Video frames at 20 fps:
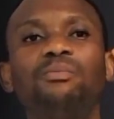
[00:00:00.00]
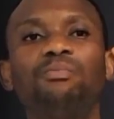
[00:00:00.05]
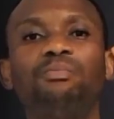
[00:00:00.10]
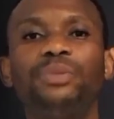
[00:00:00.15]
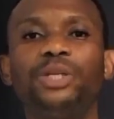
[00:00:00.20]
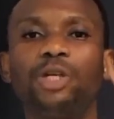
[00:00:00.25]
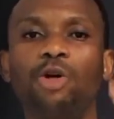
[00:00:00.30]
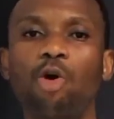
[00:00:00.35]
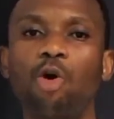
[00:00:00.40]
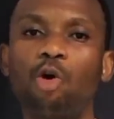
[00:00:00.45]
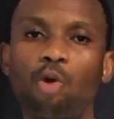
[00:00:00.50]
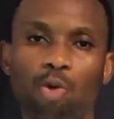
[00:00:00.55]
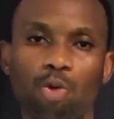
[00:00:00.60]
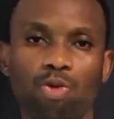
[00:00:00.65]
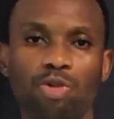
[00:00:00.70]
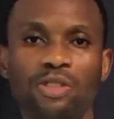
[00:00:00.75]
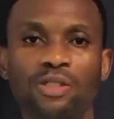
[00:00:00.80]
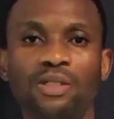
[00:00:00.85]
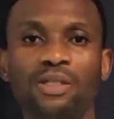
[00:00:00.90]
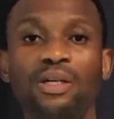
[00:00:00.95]

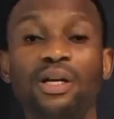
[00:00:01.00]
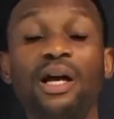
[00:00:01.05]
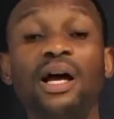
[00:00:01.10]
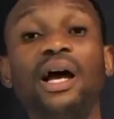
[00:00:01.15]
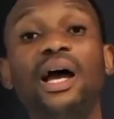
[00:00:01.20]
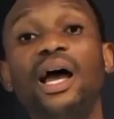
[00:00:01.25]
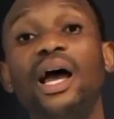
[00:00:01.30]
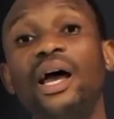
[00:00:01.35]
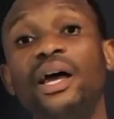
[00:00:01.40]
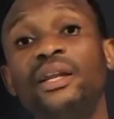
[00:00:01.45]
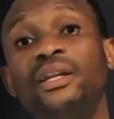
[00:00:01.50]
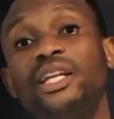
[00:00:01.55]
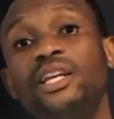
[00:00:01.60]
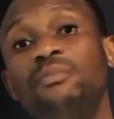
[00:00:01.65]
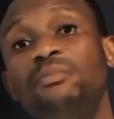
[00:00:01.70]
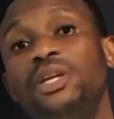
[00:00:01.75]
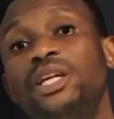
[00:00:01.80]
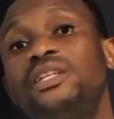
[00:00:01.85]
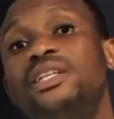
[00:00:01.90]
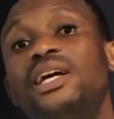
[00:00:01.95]
Behold, and
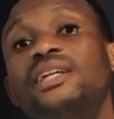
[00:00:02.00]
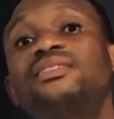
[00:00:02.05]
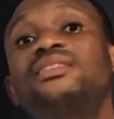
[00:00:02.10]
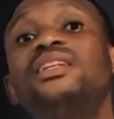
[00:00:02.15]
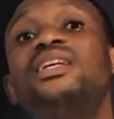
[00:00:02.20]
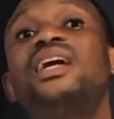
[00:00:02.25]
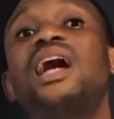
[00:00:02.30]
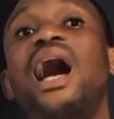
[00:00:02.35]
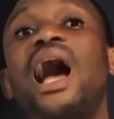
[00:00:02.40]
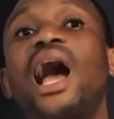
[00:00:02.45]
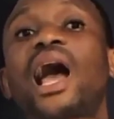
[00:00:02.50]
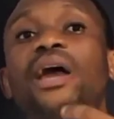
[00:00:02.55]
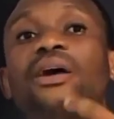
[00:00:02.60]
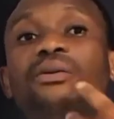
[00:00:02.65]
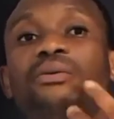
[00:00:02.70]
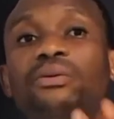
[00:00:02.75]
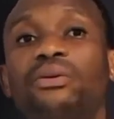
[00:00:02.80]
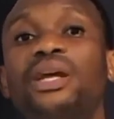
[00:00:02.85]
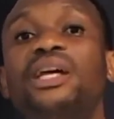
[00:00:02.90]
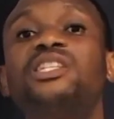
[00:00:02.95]
immediately I
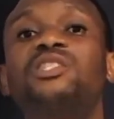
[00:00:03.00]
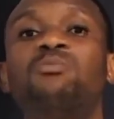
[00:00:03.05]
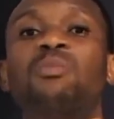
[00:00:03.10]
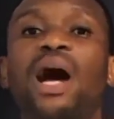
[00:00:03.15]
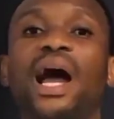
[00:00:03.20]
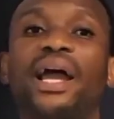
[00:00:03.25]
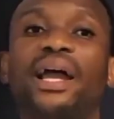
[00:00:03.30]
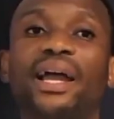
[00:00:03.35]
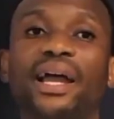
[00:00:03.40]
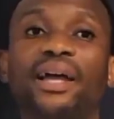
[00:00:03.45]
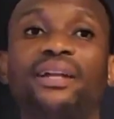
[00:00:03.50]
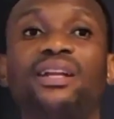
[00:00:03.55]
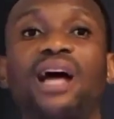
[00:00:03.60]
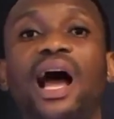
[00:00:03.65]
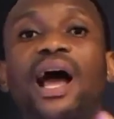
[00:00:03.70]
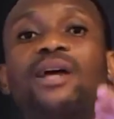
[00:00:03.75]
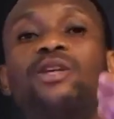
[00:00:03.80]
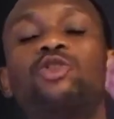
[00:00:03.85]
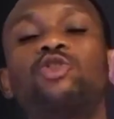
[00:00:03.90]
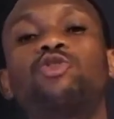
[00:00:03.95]
raised my head,
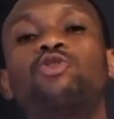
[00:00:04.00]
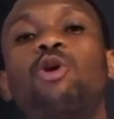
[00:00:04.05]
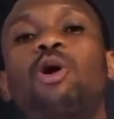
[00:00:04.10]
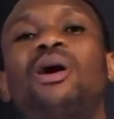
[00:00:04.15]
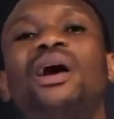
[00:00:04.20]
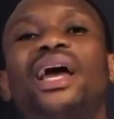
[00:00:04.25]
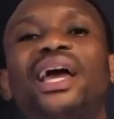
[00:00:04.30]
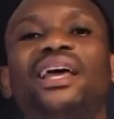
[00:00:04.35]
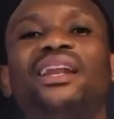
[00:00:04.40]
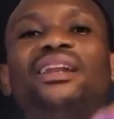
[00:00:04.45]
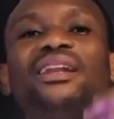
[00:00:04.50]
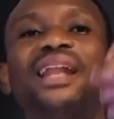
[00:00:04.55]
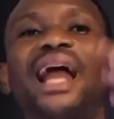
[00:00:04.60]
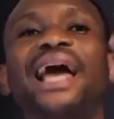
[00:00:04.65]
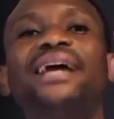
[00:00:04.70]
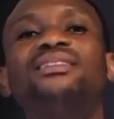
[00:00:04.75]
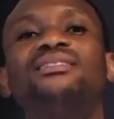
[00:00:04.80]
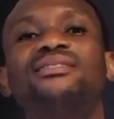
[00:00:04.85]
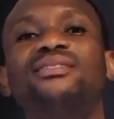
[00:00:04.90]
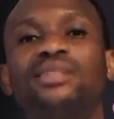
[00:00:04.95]
I saw a
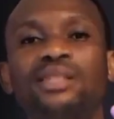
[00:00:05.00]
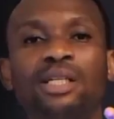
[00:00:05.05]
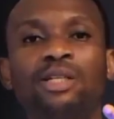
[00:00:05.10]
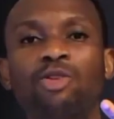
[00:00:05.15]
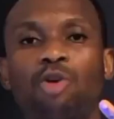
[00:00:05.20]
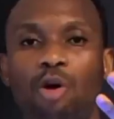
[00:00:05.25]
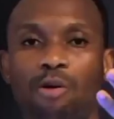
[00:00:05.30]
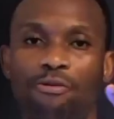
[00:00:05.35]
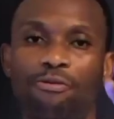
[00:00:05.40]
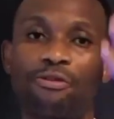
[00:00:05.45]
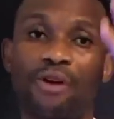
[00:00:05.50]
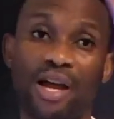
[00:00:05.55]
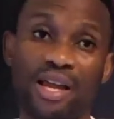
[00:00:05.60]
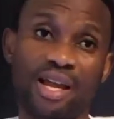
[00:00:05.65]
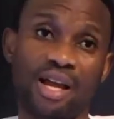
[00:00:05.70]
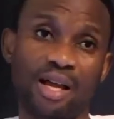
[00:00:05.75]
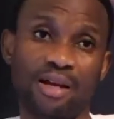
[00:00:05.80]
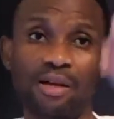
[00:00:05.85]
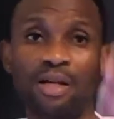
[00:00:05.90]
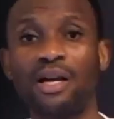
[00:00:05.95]
lightning of
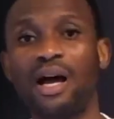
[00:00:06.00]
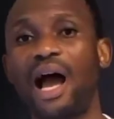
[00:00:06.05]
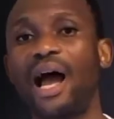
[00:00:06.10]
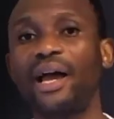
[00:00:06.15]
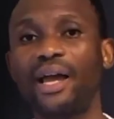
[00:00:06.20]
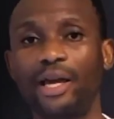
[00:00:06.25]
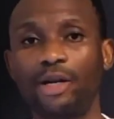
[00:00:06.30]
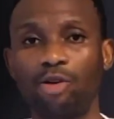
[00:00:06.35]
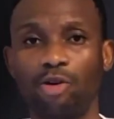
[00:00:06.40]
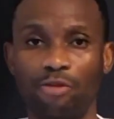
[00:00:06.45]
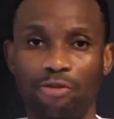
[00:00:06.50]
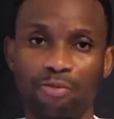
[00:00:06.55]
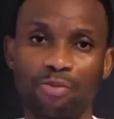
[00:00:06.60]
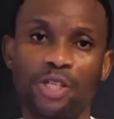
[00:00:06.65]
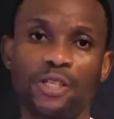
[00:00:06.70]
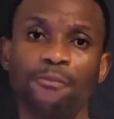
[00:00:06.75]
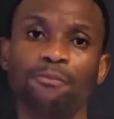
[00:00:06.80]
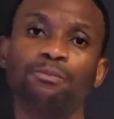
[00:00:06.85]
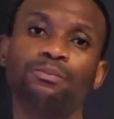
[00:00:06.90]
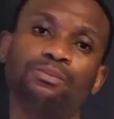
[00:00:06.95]
fire ahead of
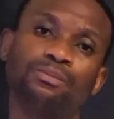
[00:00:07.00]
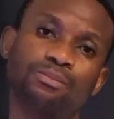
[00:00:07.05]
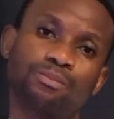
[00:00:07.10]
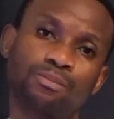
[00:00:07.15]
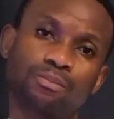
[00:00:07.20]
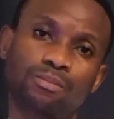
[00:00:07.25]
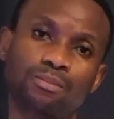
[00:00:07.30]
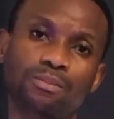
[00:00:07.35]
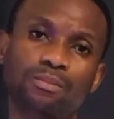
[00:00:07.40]
me. Mm.